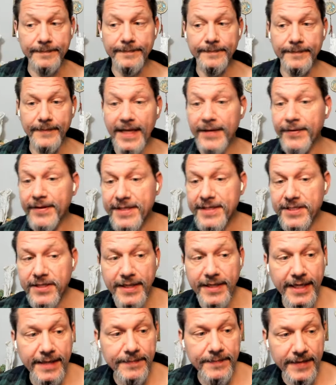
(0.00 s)
Anyway, that's all
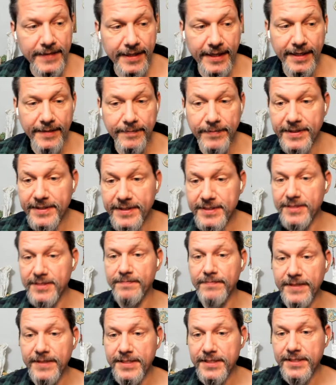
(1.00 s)
I got. Please
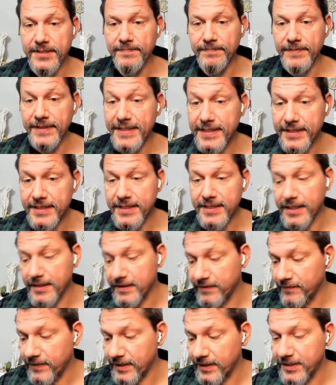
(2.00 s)
get
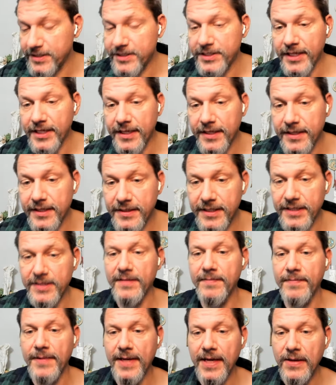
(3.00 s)
initiated. Get
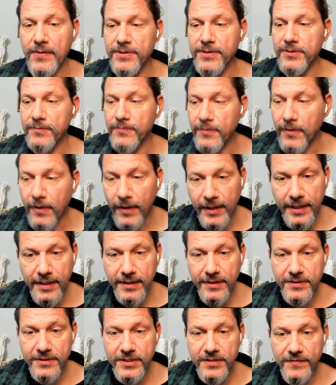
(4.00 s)
the powers rolling in
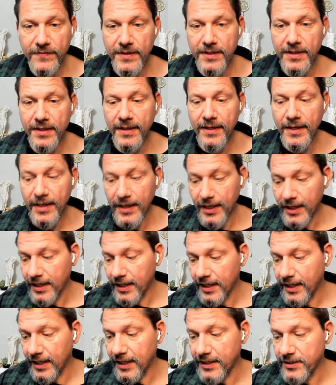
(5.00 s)
your sphere.
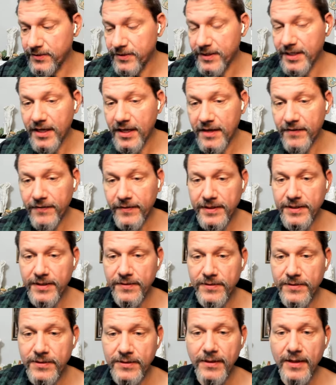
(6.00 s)
Do it carefully.
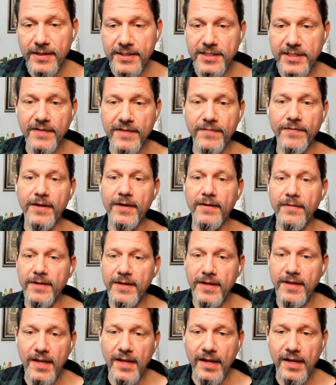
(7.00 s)
Don't do all 7 in a
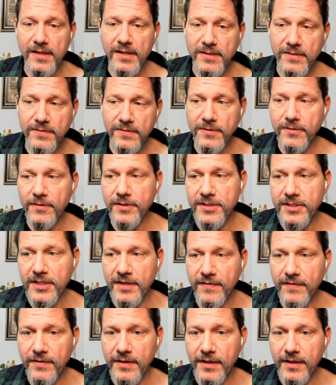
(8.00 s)
day. Don't do all
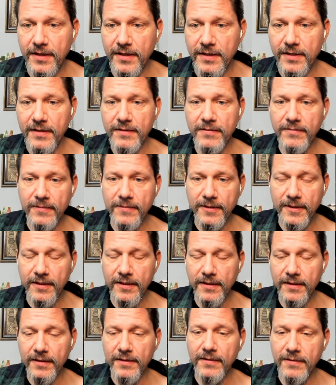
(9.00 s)
7
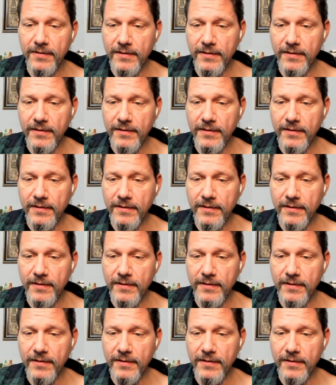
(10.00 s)
in